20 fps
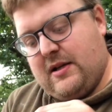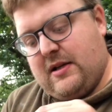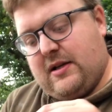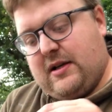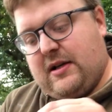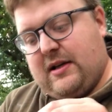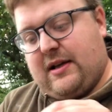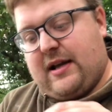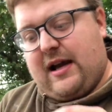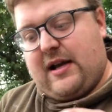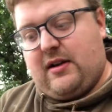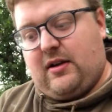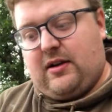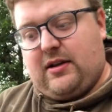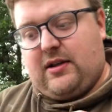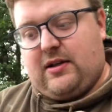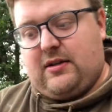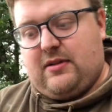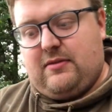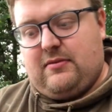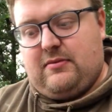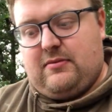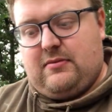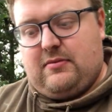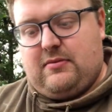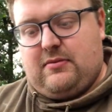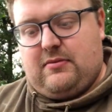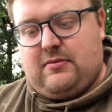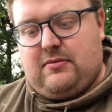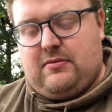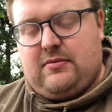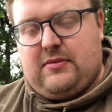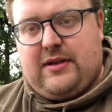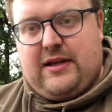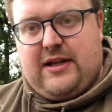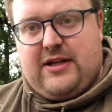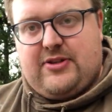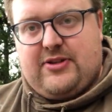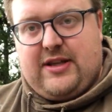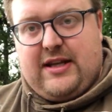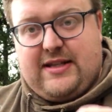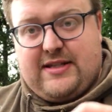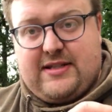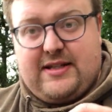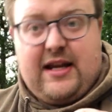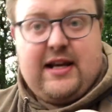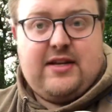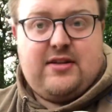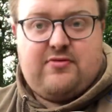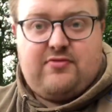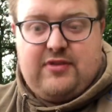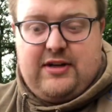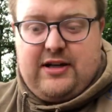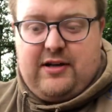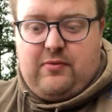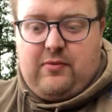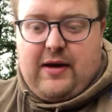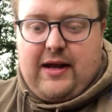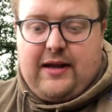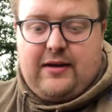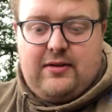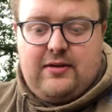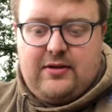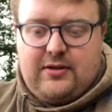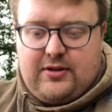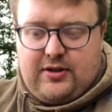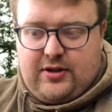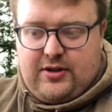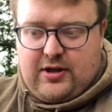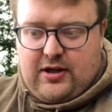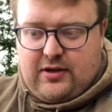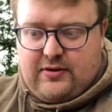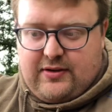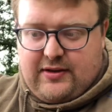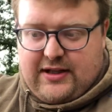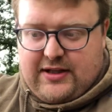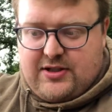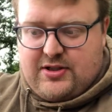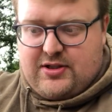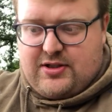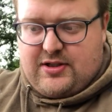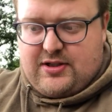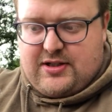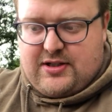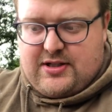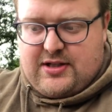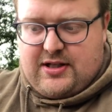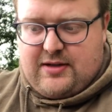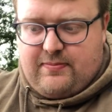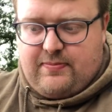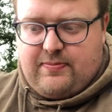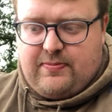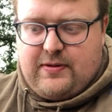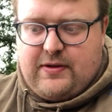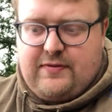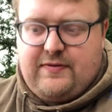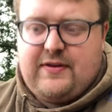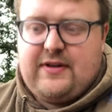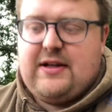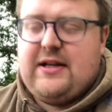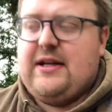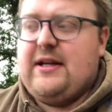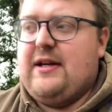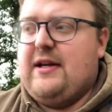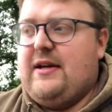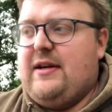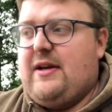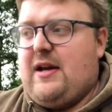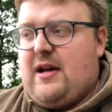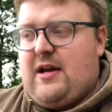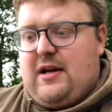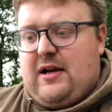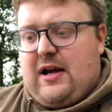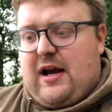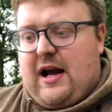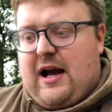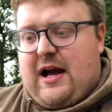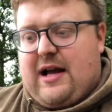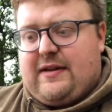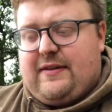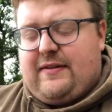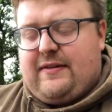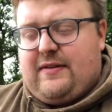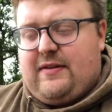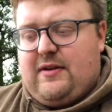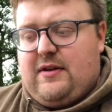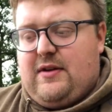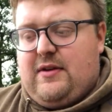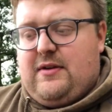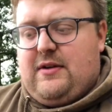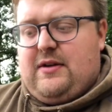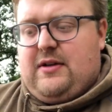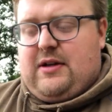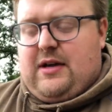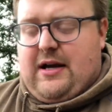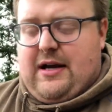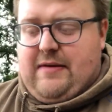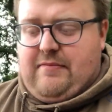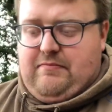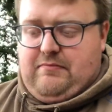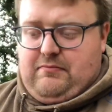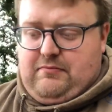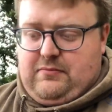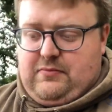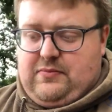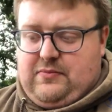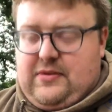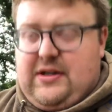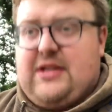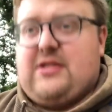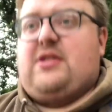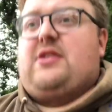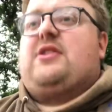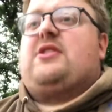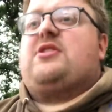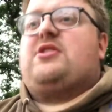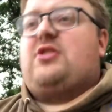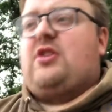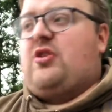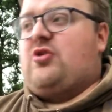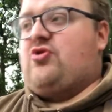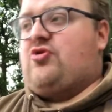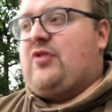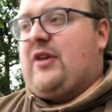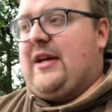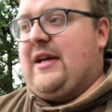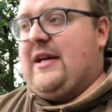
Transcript: again like it, it sinks really well and I know that that's just going to sink perfectly and um, that's going to suck straight